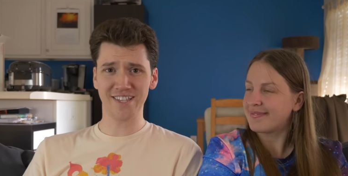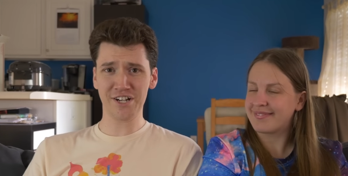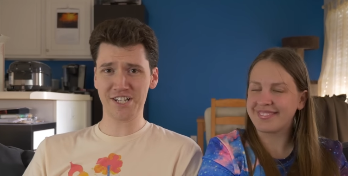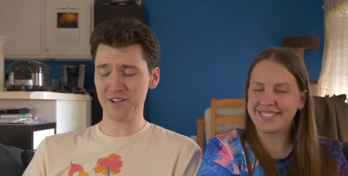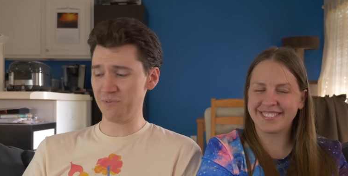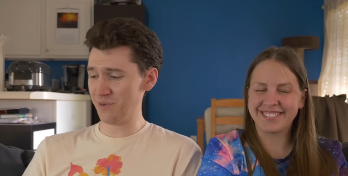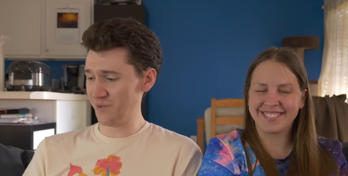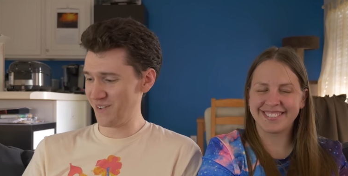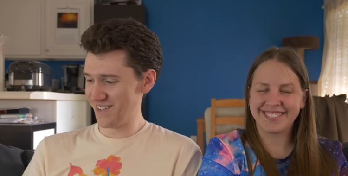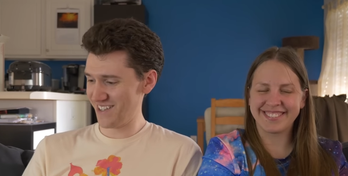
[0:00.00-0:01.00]
Speaker 1: There's a,
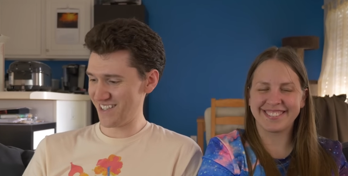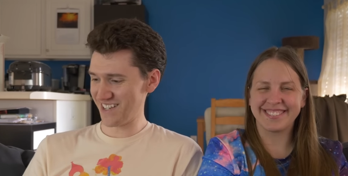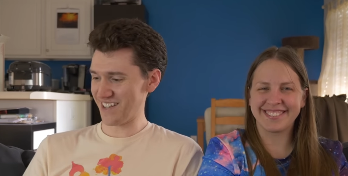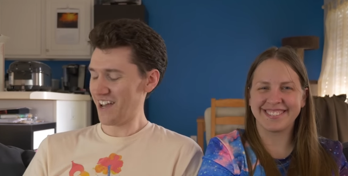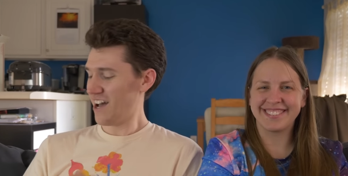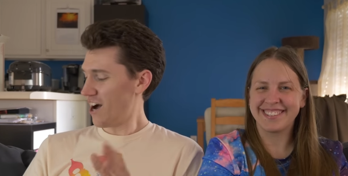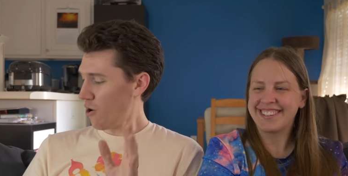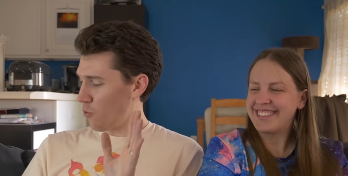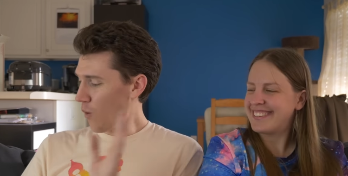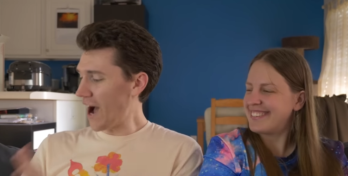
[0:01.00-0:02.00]
a
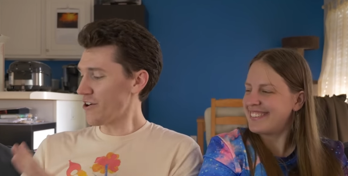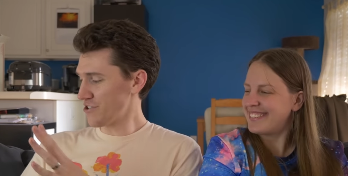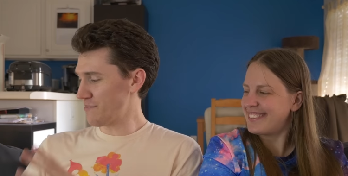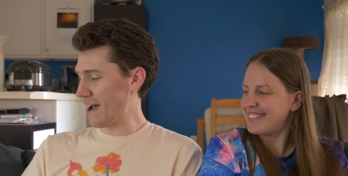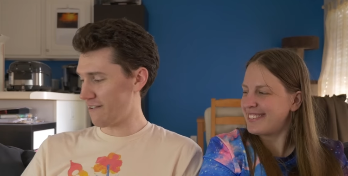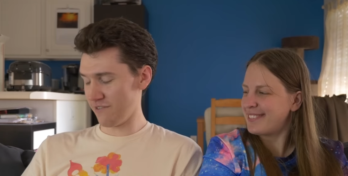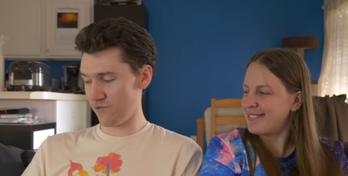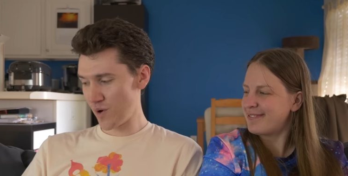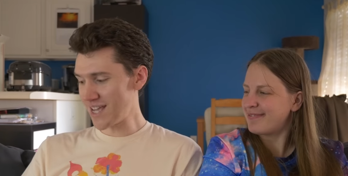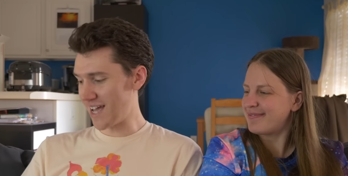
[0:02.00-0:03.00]
wild amount of
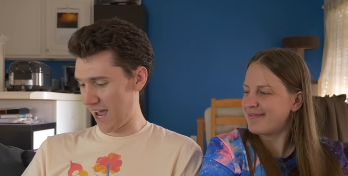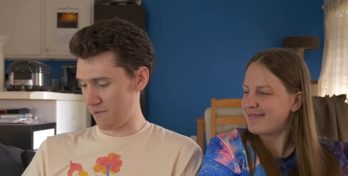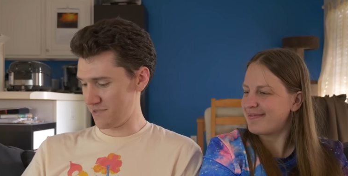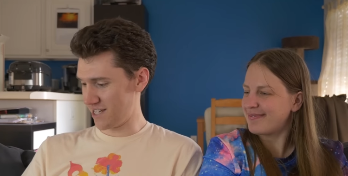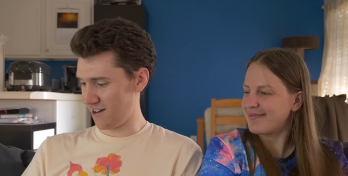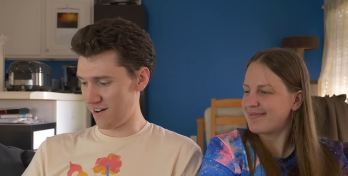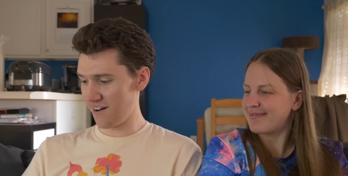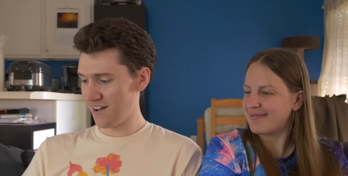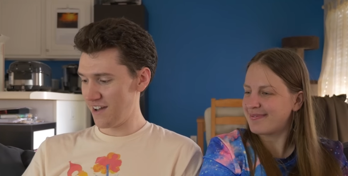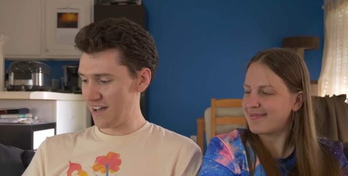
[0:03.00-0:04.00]
Wii games
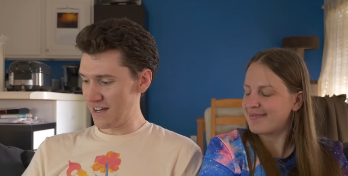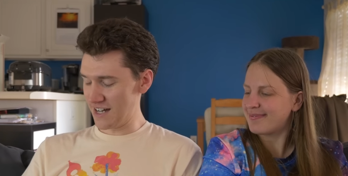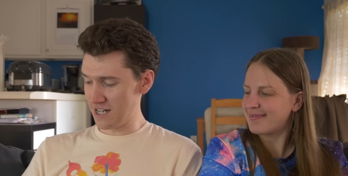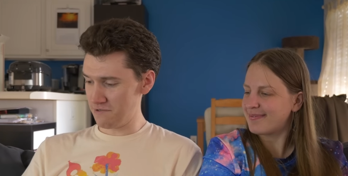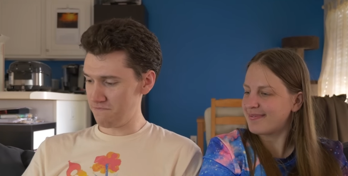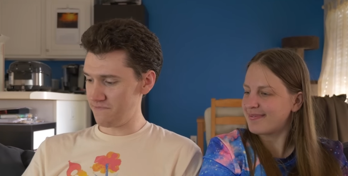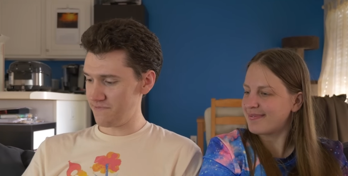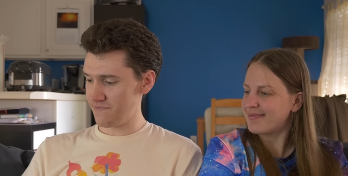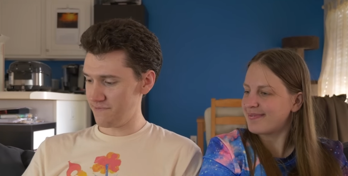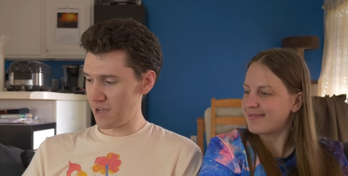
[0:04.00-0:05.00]
here. Um,
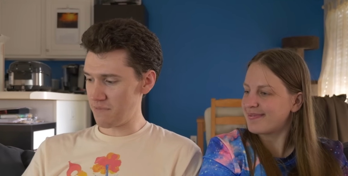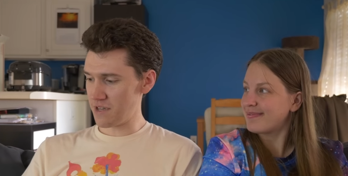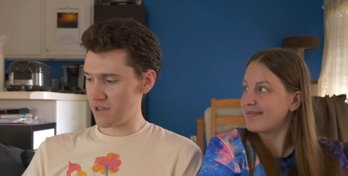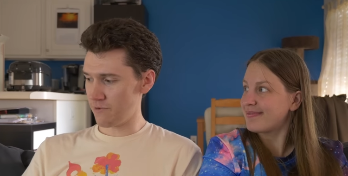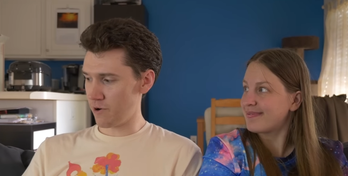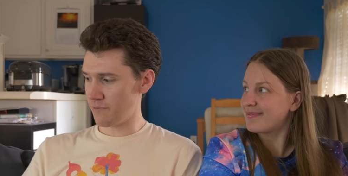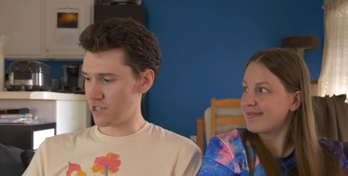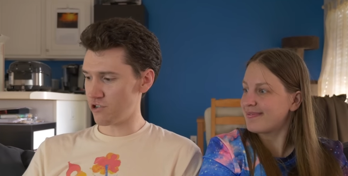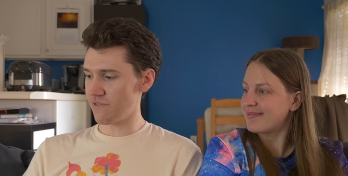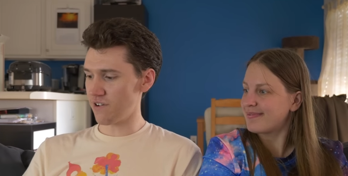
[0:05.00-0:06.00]
maybe it won't be
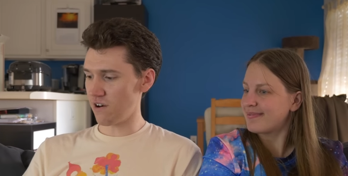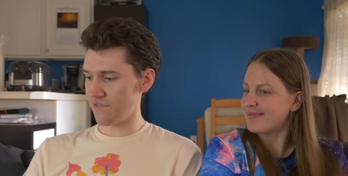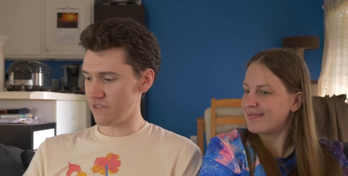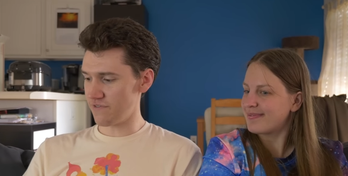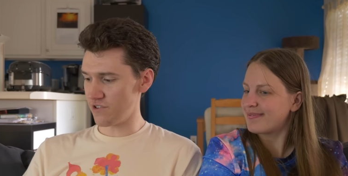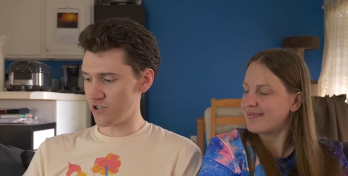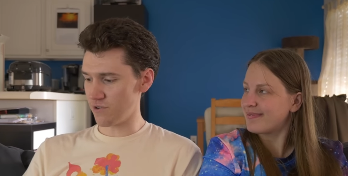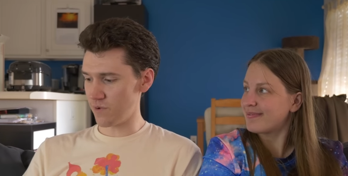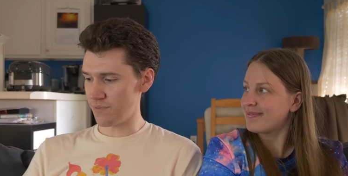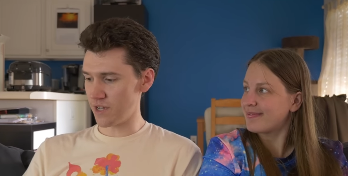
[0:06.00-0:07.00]
too far off in the future.
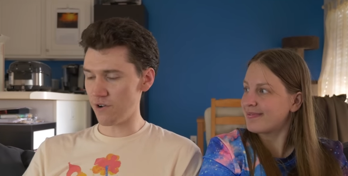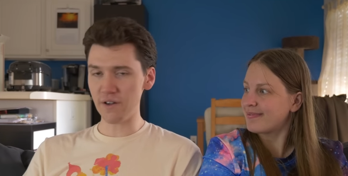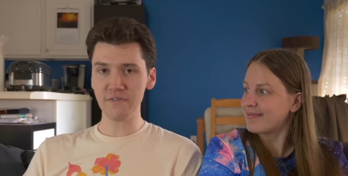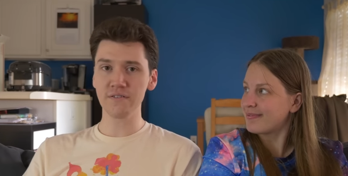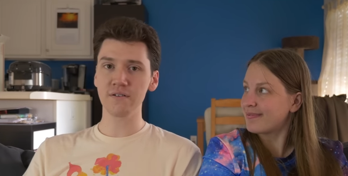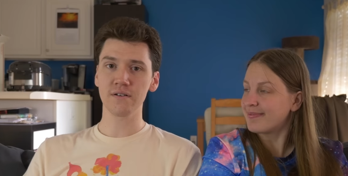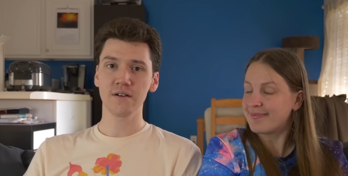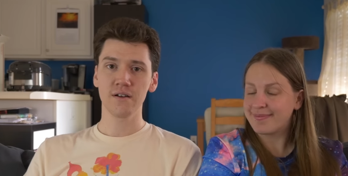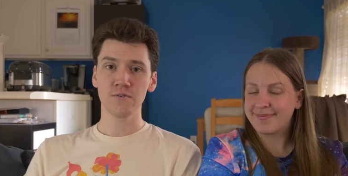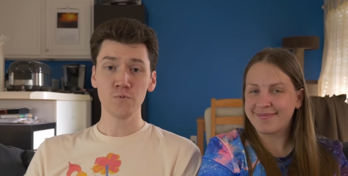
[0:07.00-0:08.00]
We'll be going for
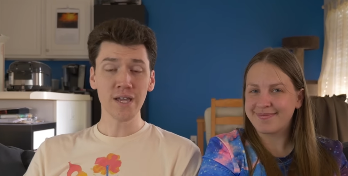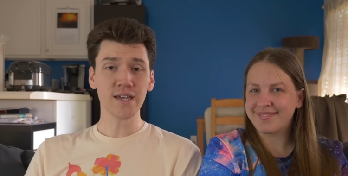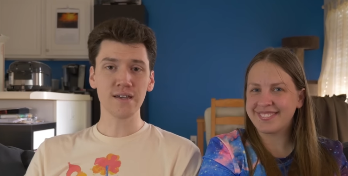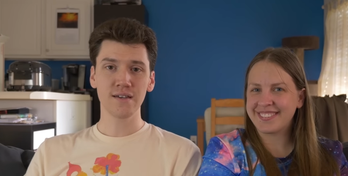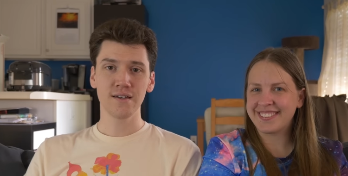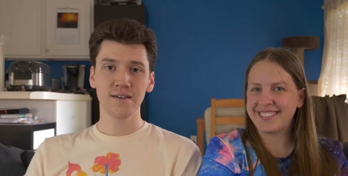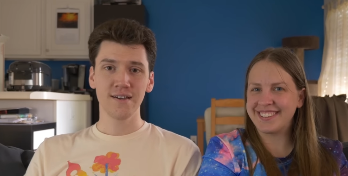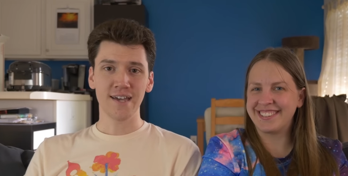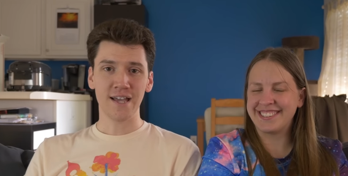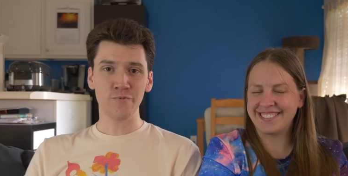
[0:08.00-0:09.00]
Wii
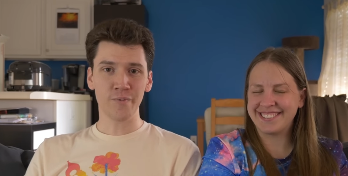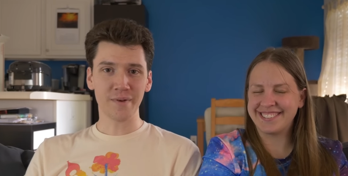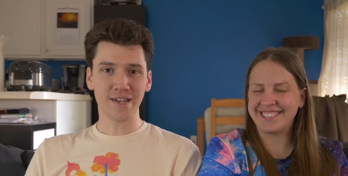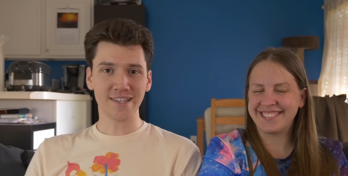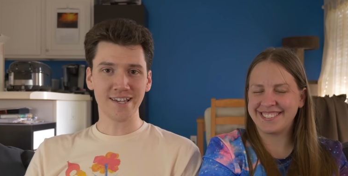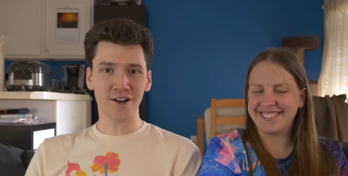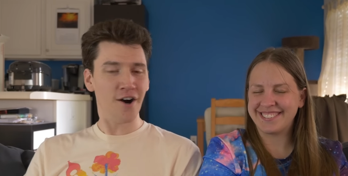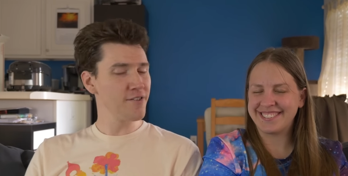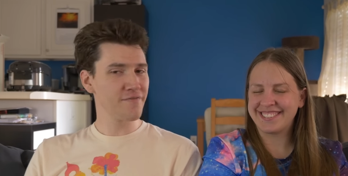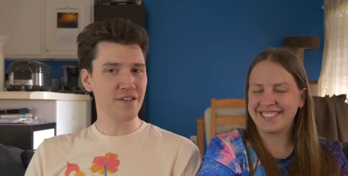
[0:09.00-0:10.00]
and we'll be getting
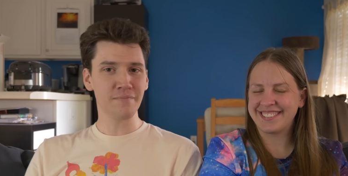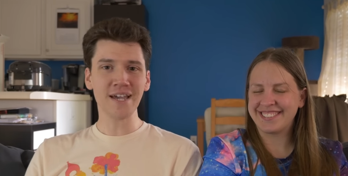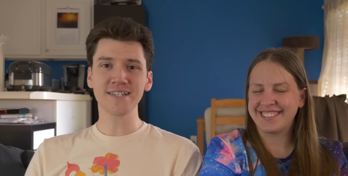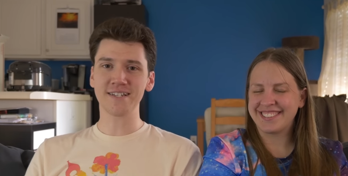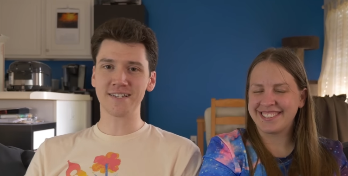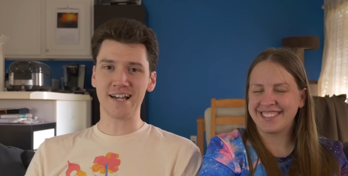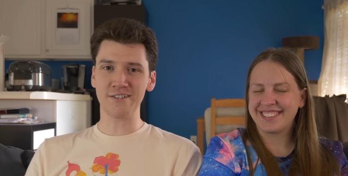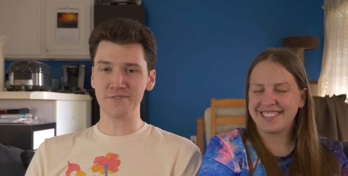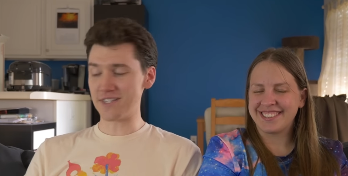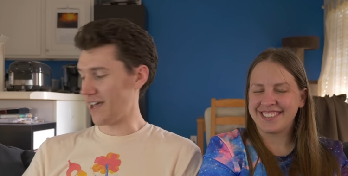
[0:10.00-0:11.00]
all of the amazing
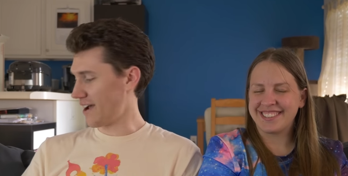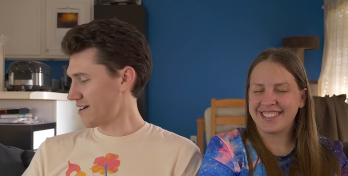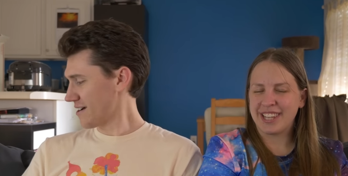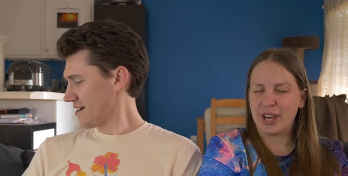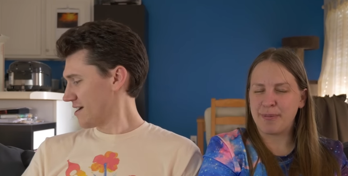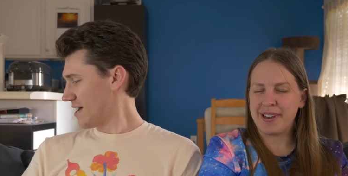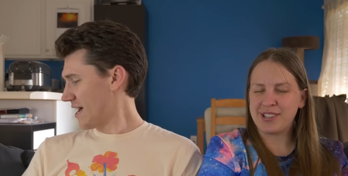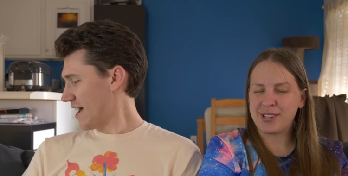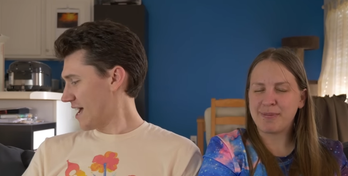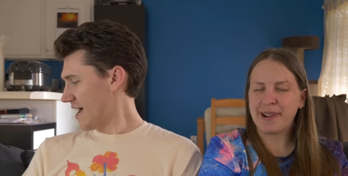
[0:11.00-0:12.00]
titles like
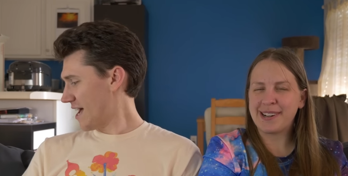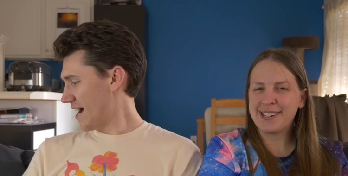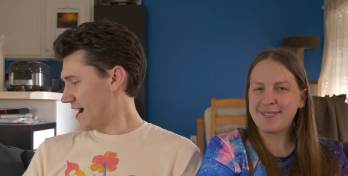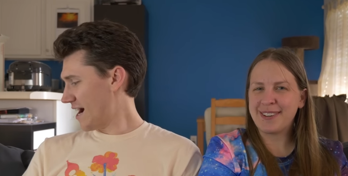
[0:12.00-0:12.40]
Speaker 2: Imagine Party